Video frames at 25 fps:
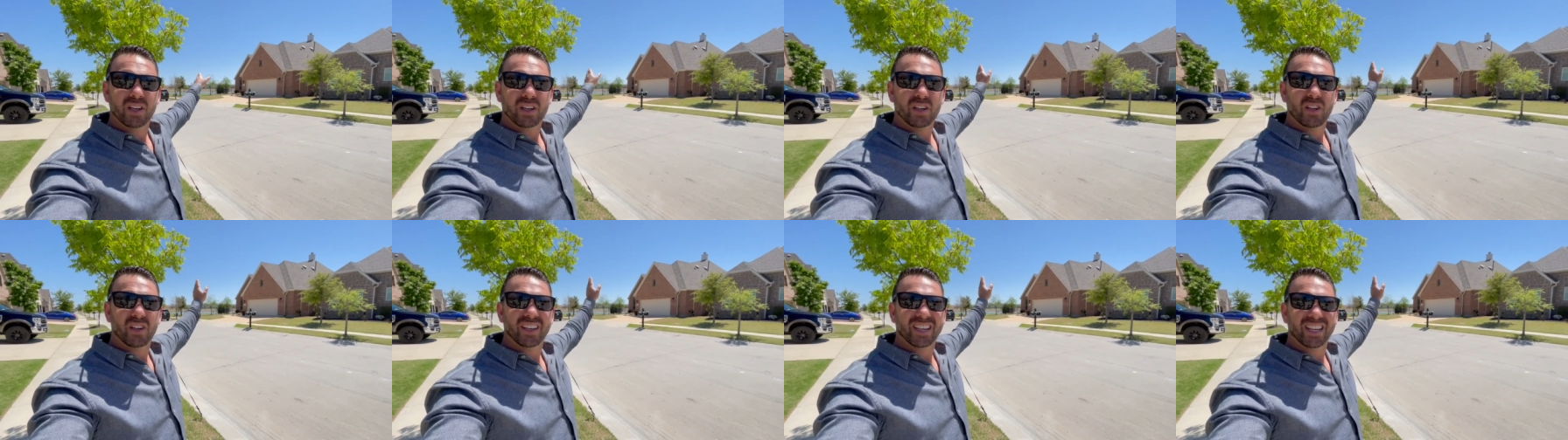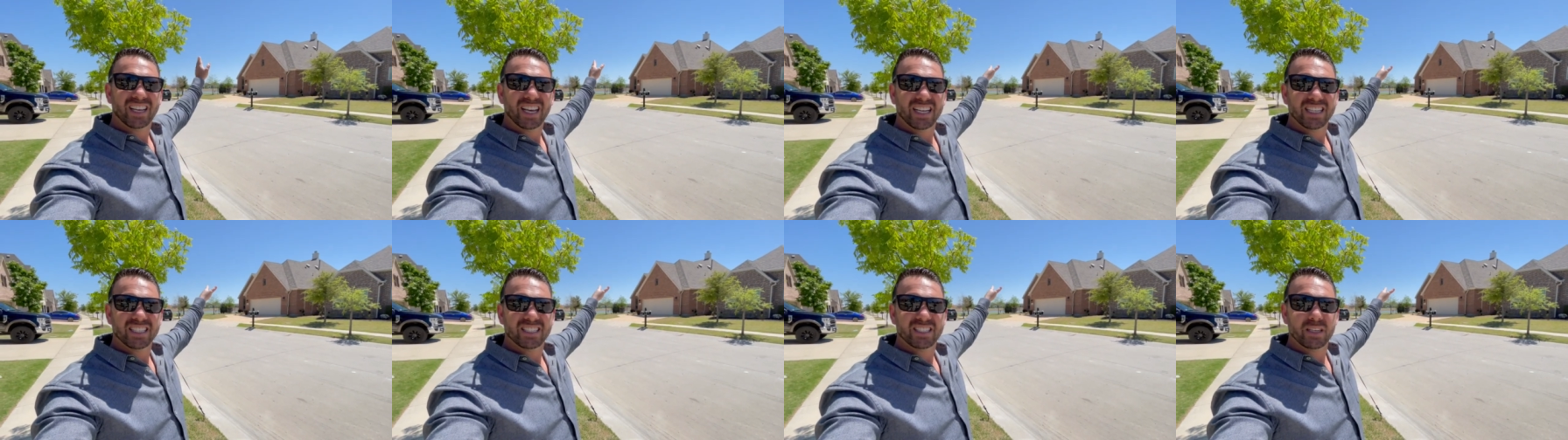You can
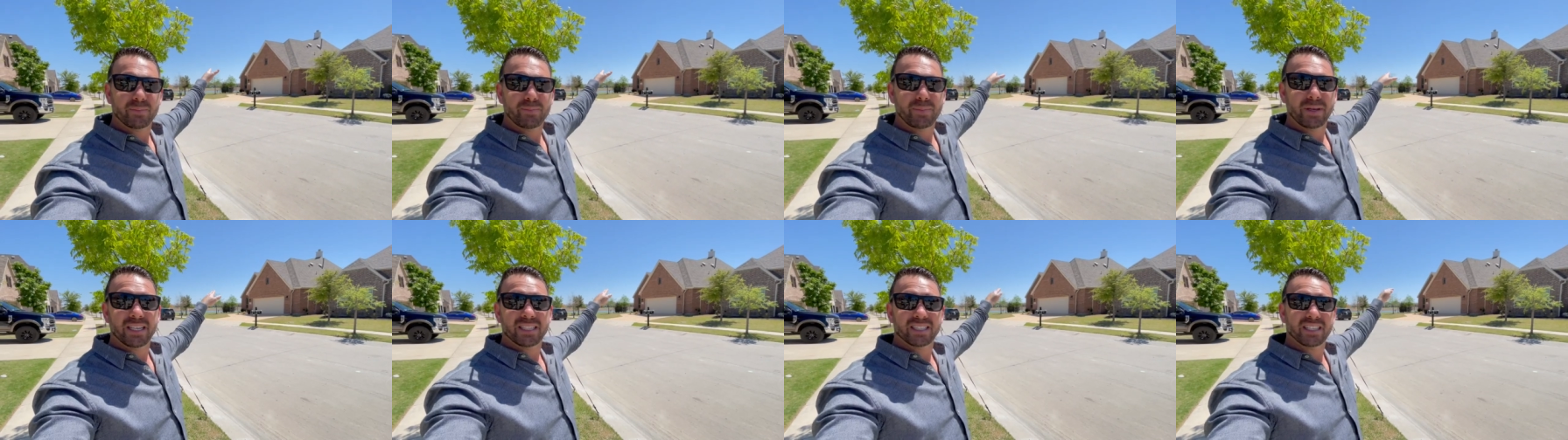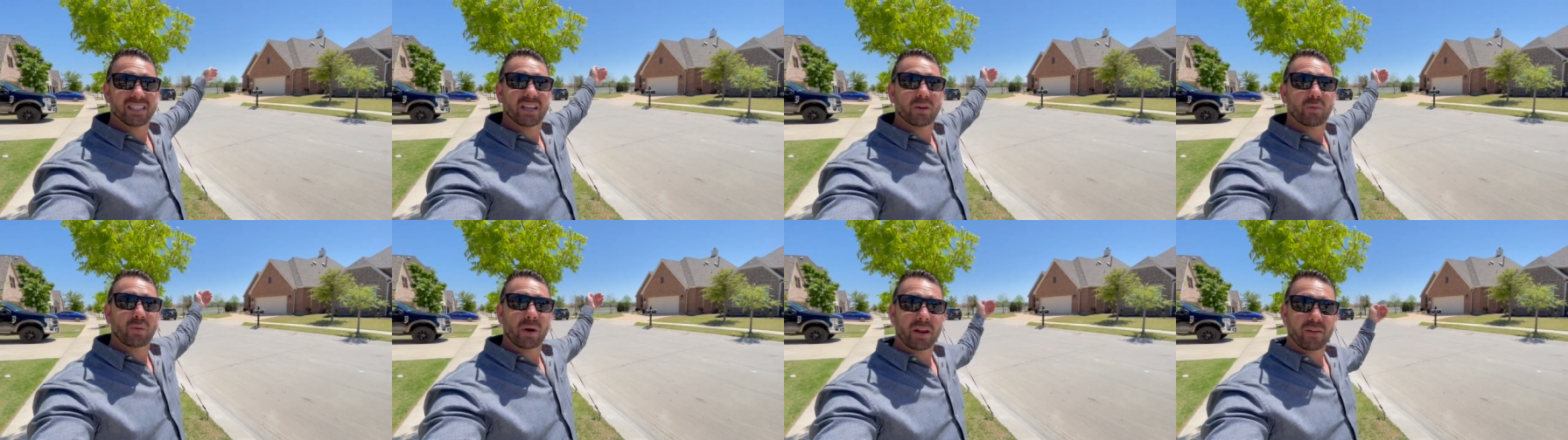kind of see a piece,
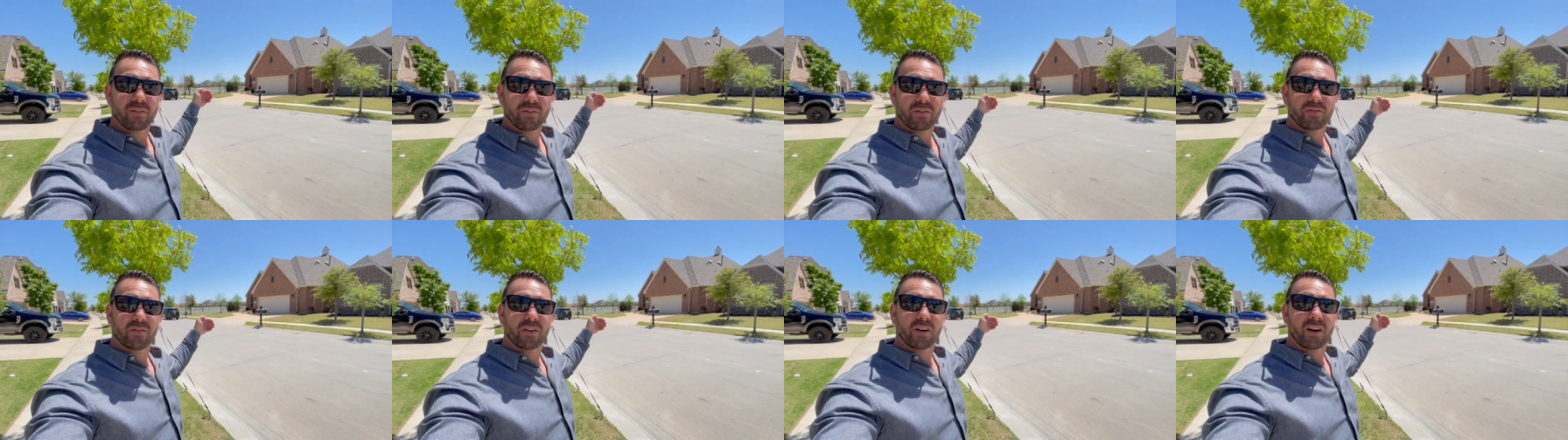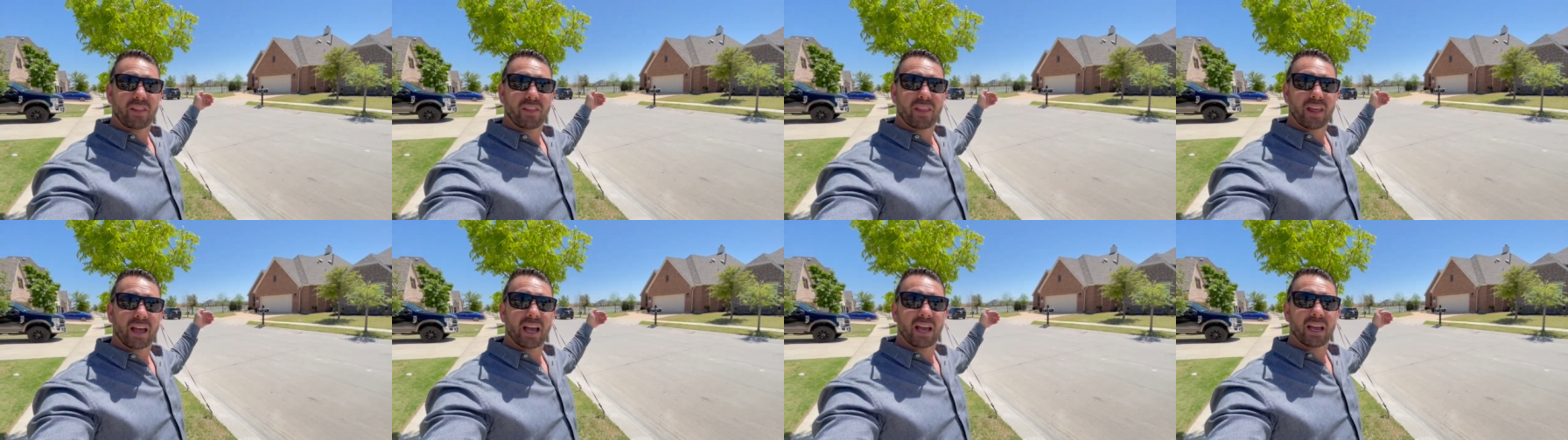and then right in front
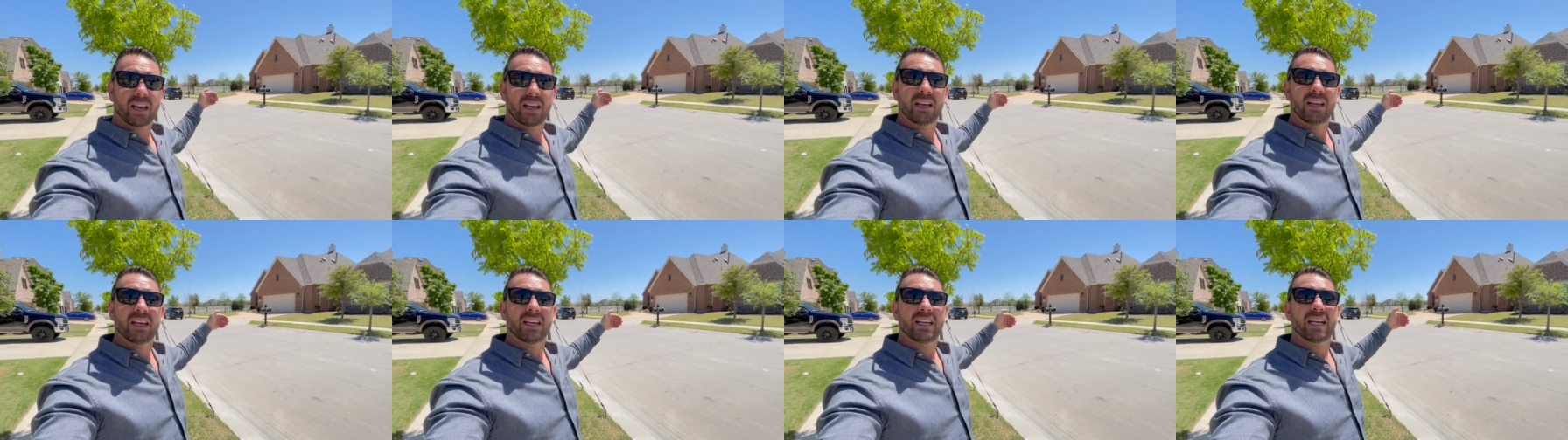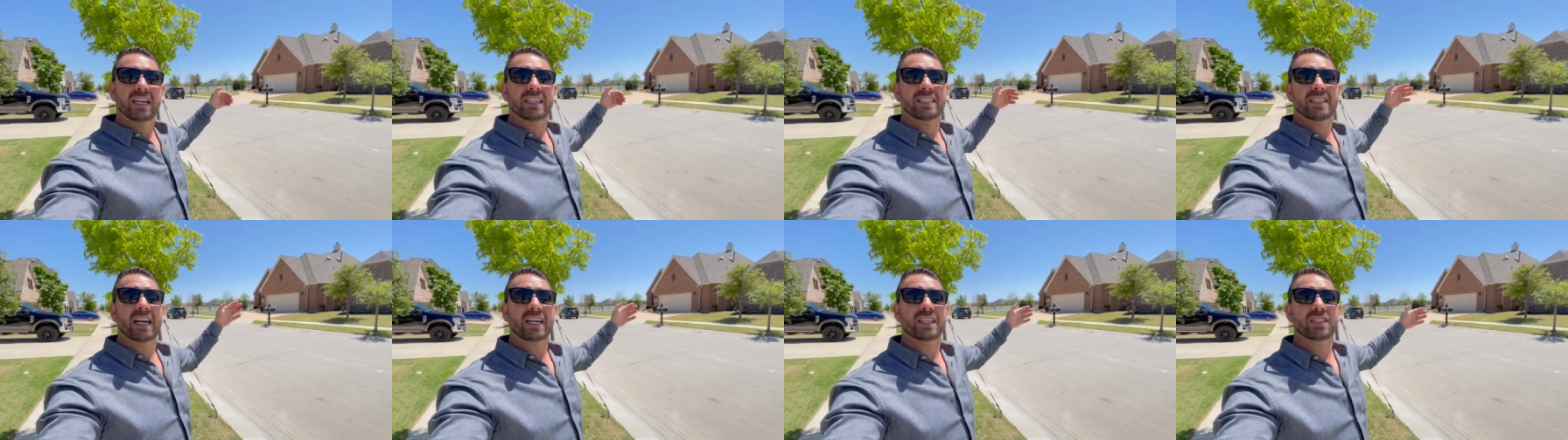of that
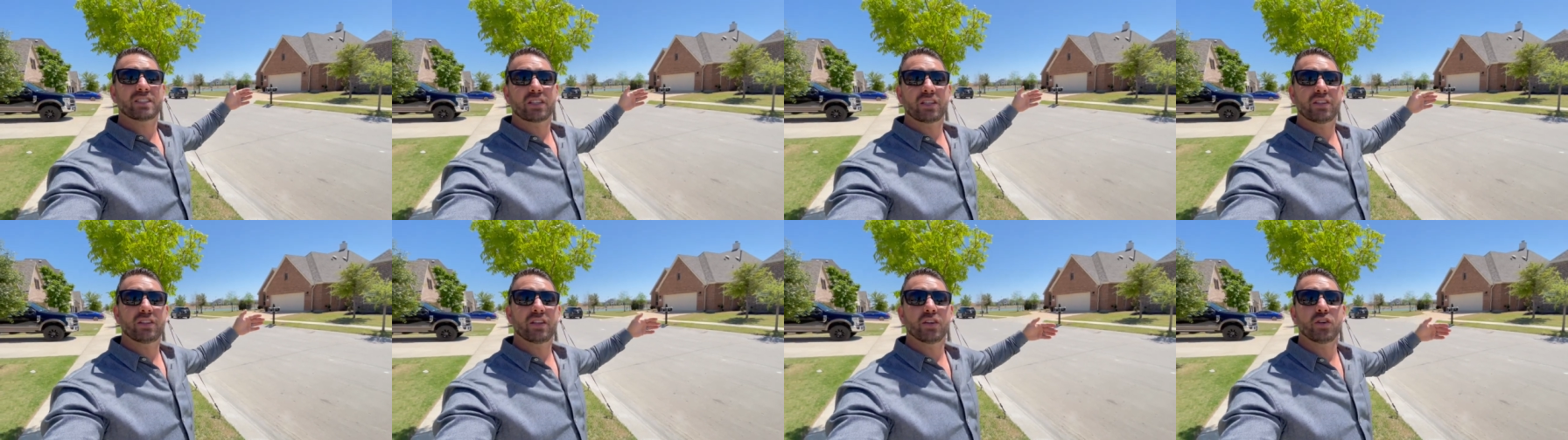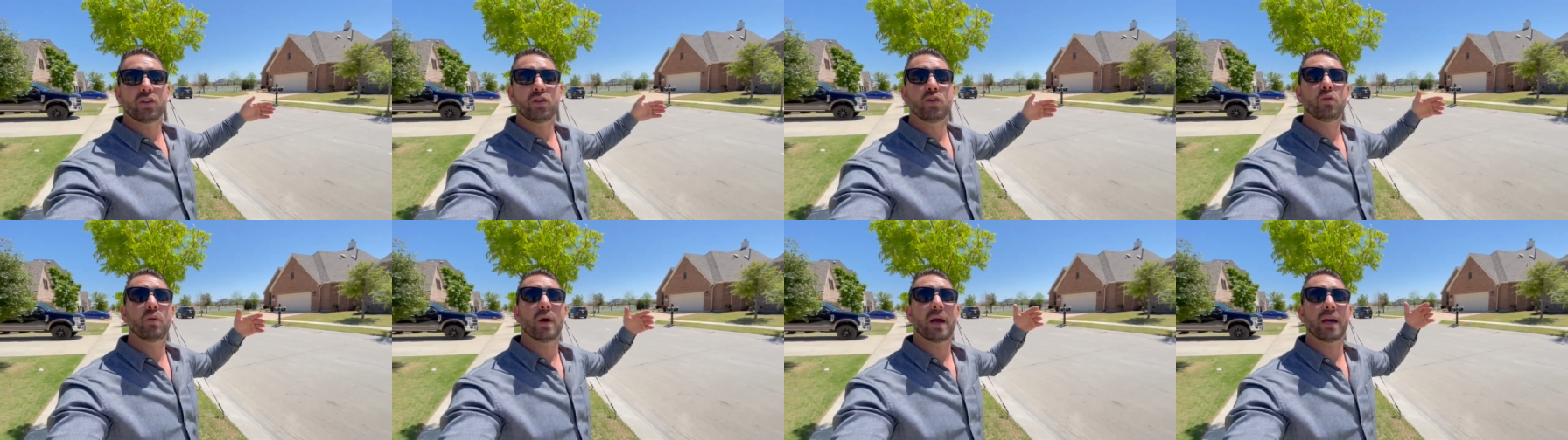is actually the
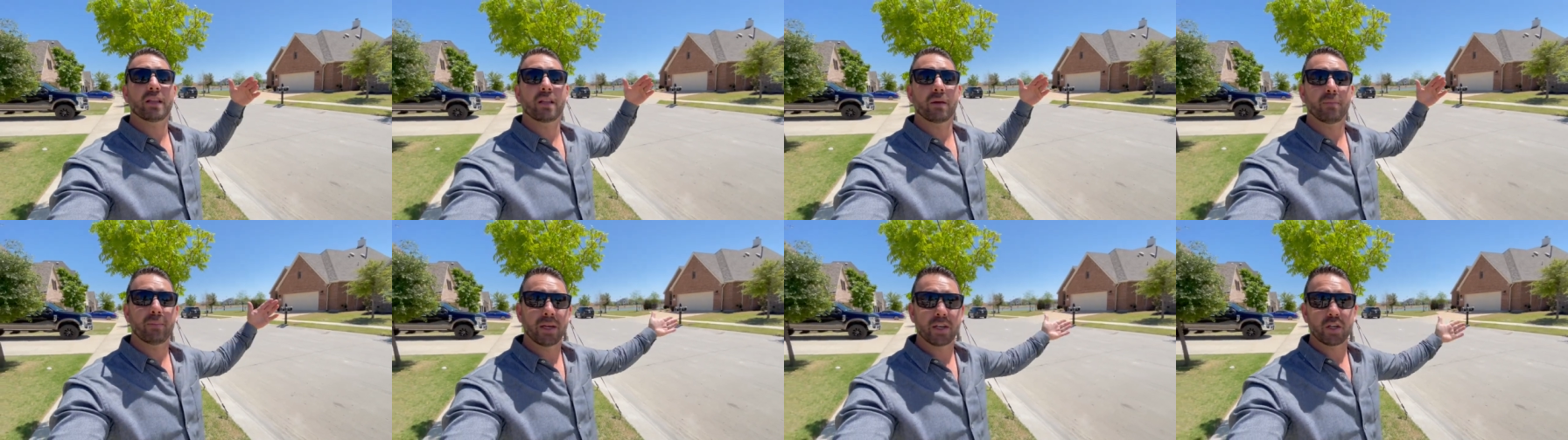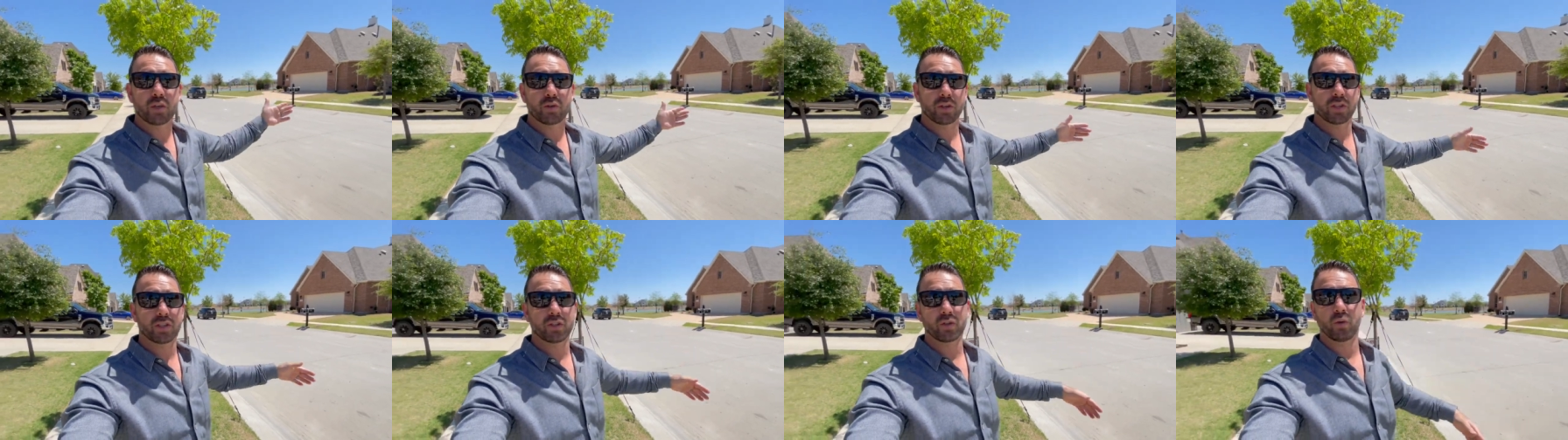new
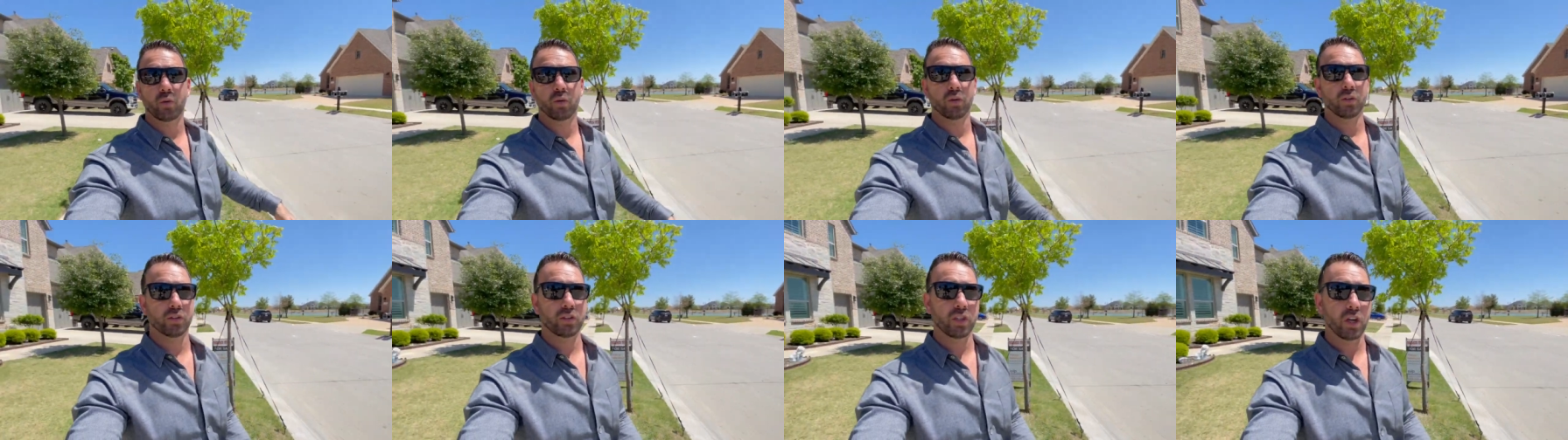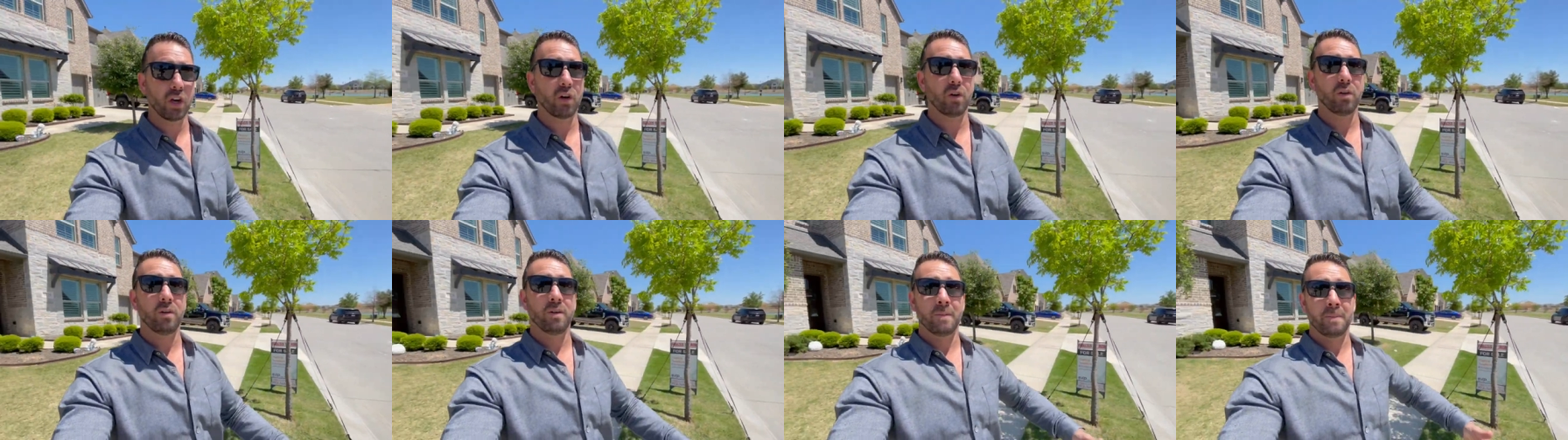elementary school.
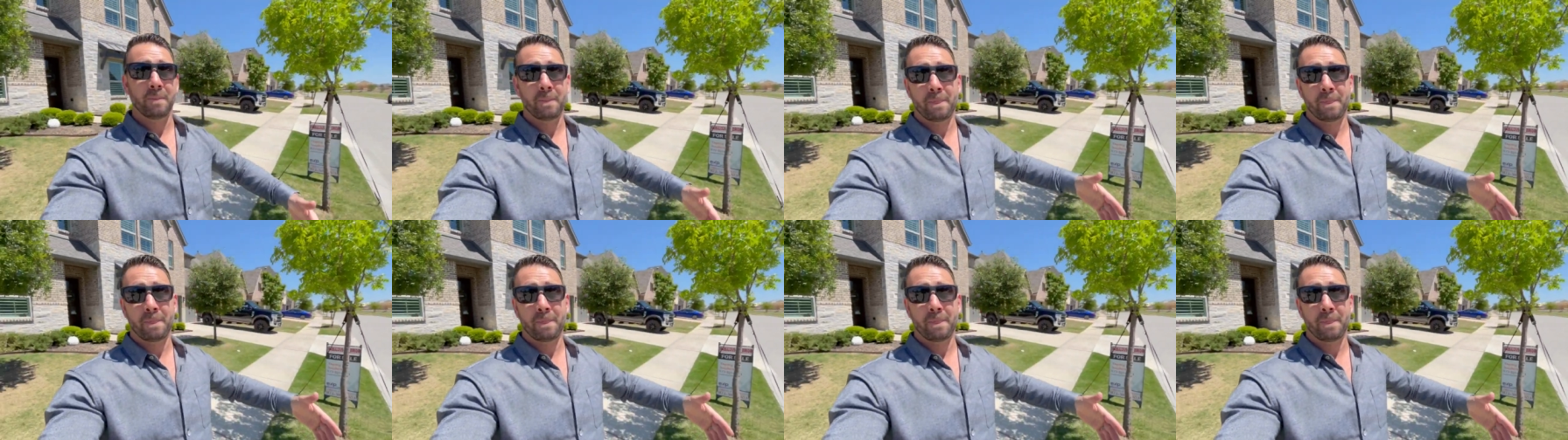So,